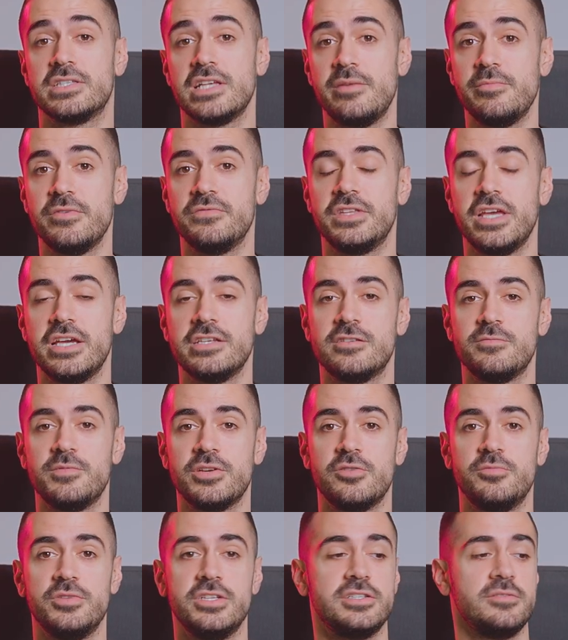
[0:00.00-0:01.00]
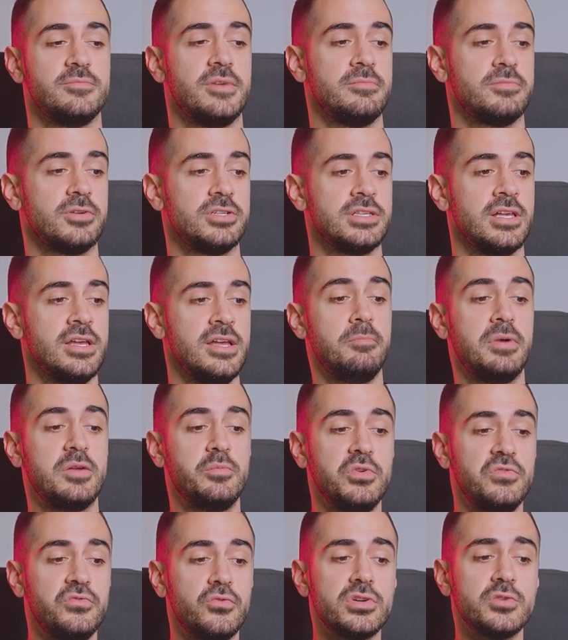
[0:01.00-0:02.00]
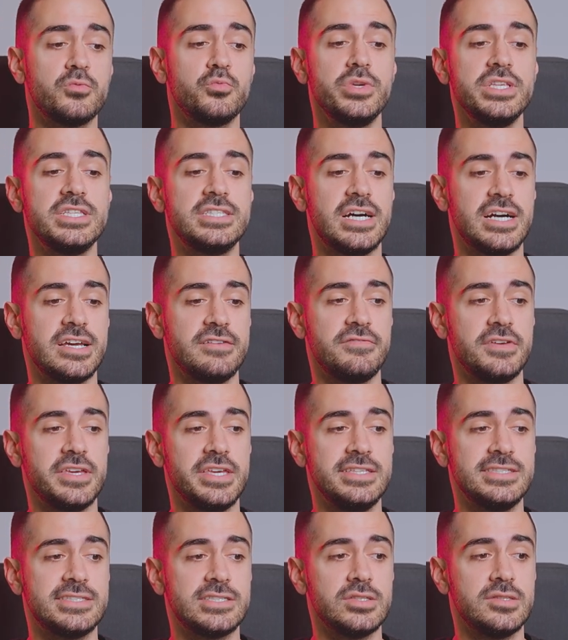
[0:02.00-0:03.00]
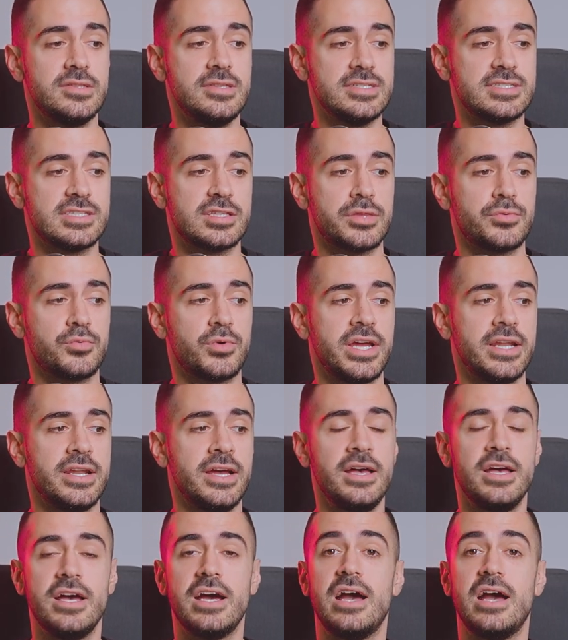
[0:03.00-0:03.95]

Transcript: some of the ICP community members. But before we dive into this thread,